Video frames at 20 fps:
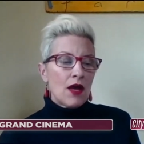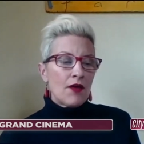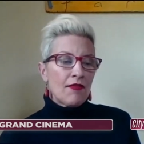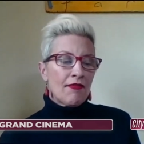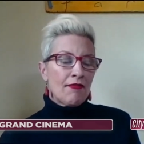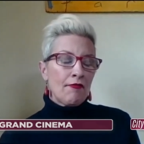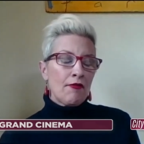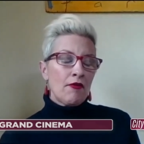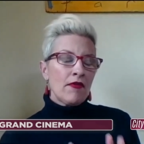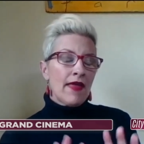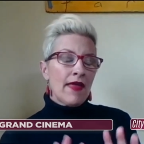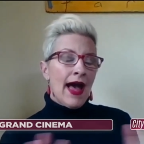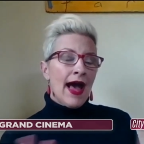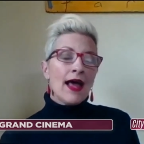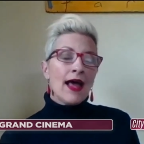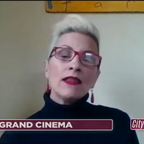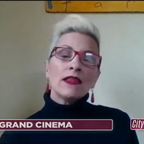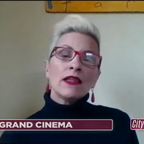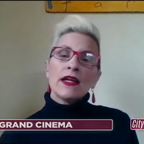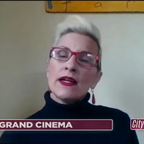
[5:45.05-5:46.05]
through
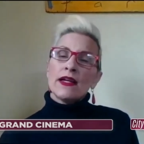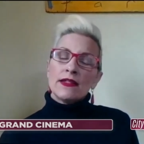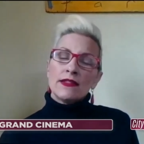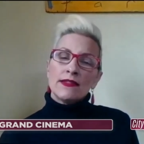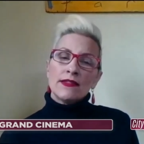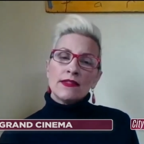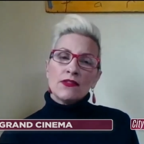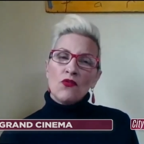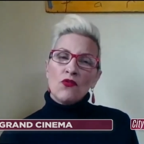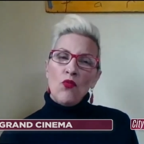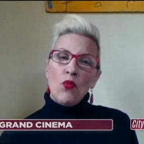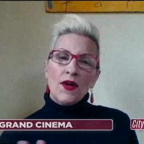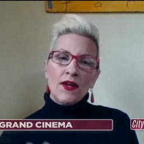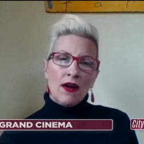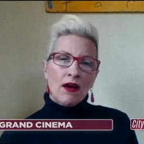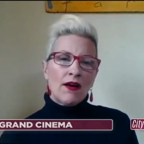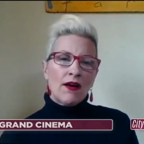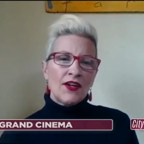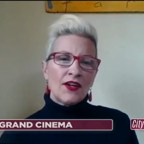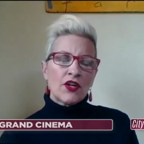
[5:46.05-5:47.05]
that lens, what
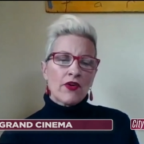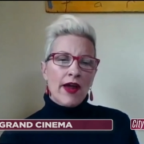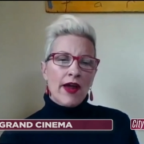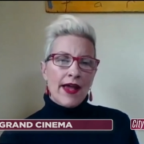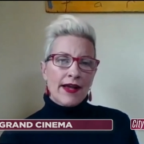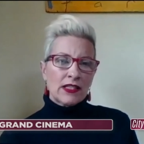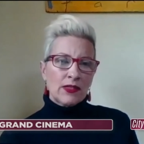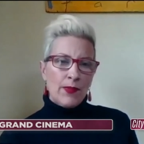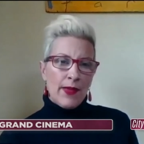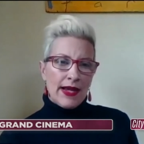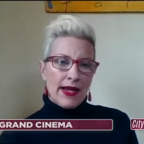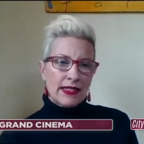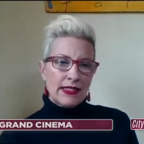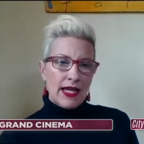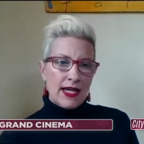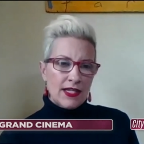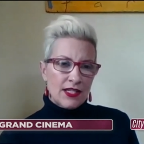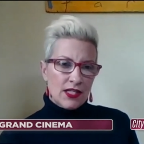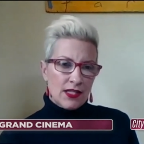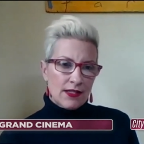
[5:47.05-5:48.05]
are your
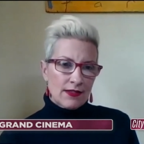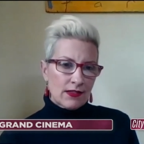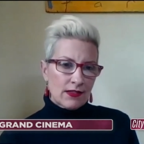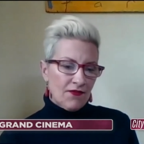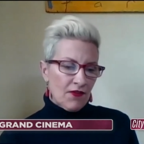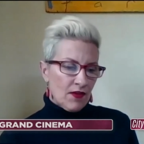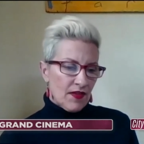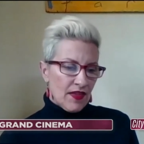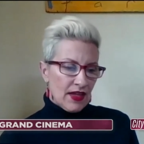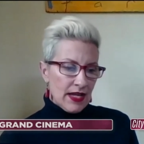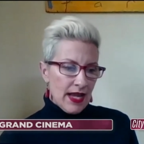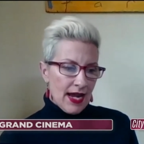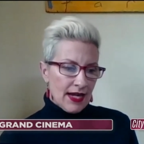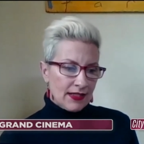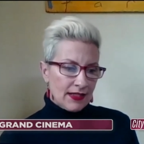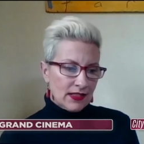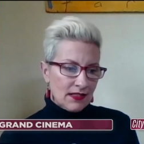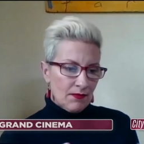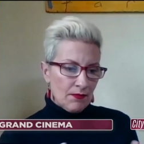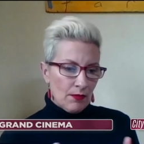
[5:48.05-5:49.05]
expectations for the
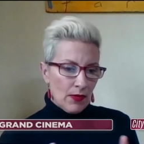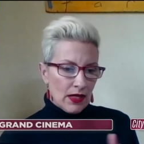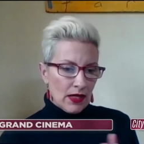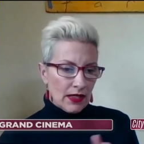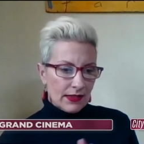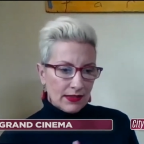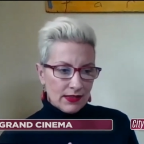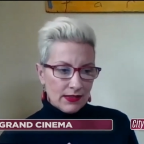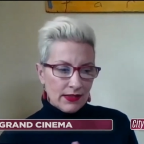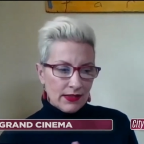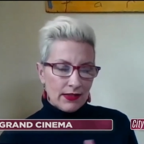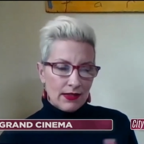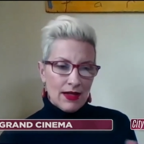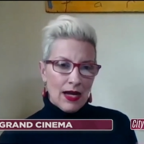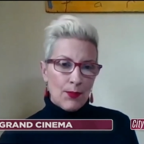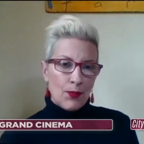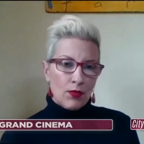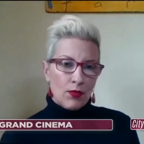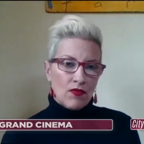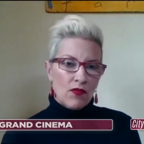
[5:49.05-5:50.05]
next months and a
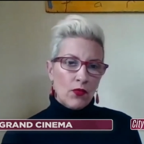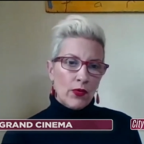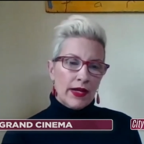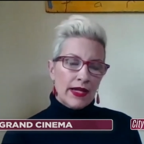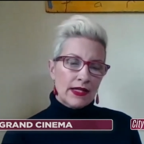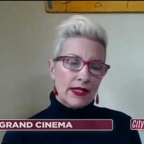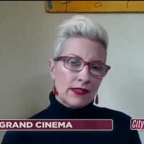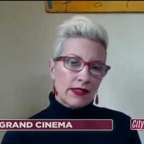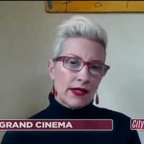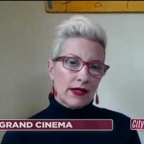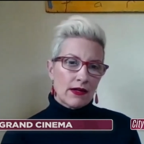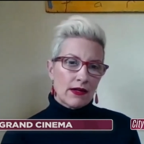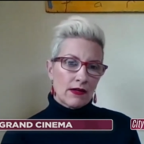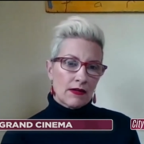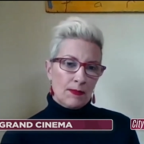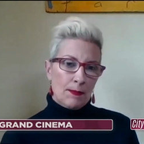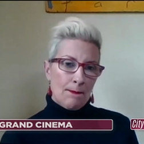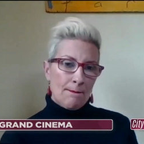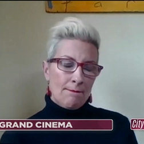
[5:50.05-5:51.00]
couple of weeks here?